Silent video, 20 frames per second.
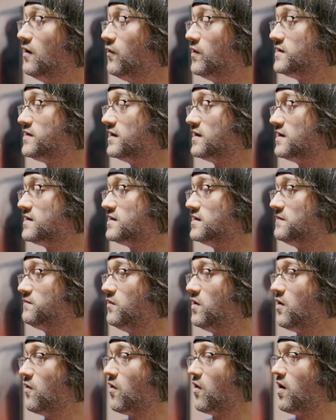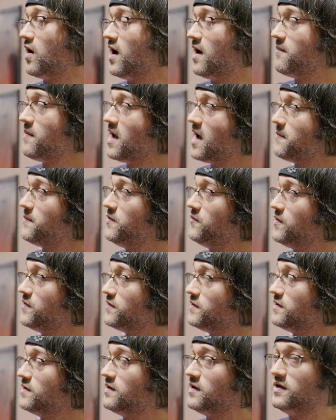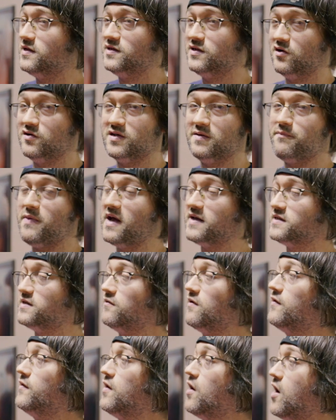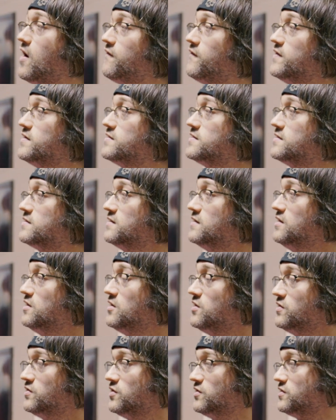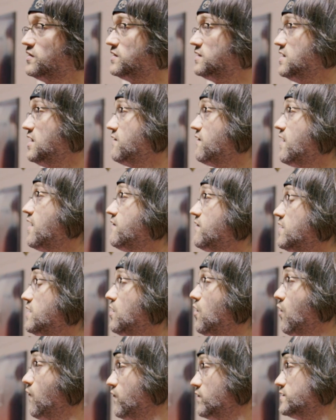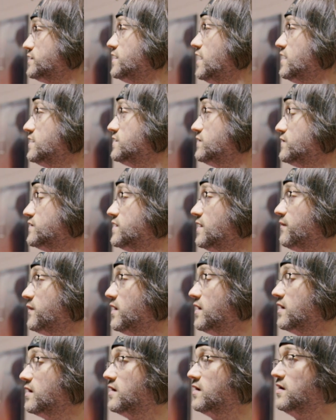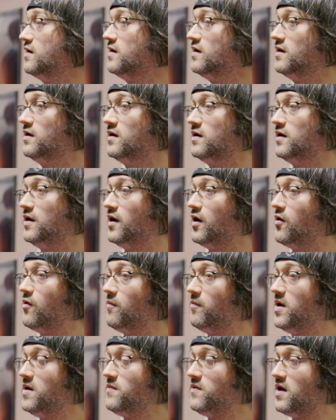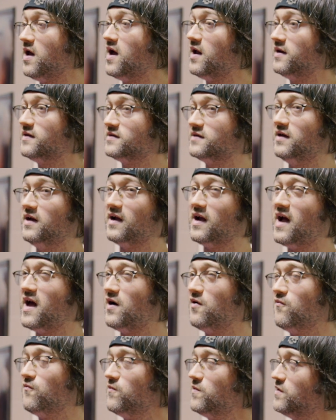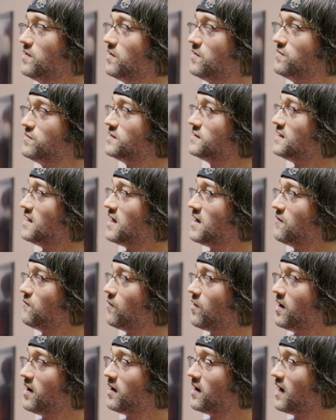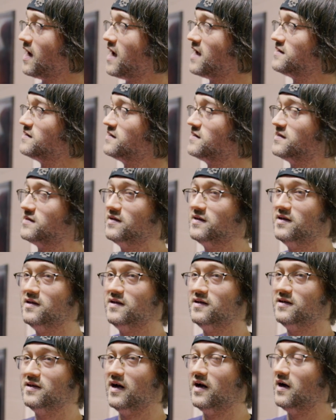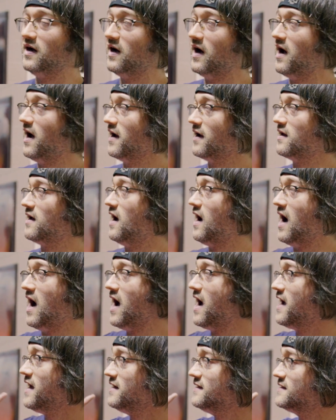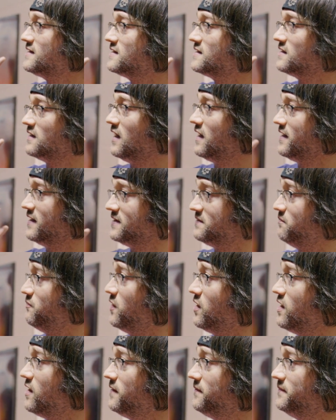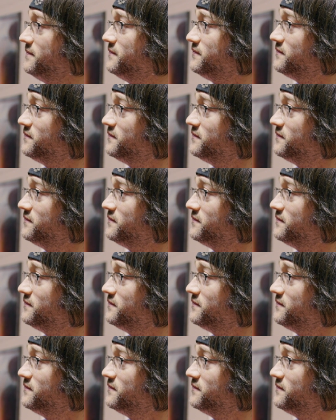Once I get to the point where I'm happy with it, I start to pass it around the office just to see if I maybe or something. You know, maybe it's like, I don't really understand why it has like eyes on its butt.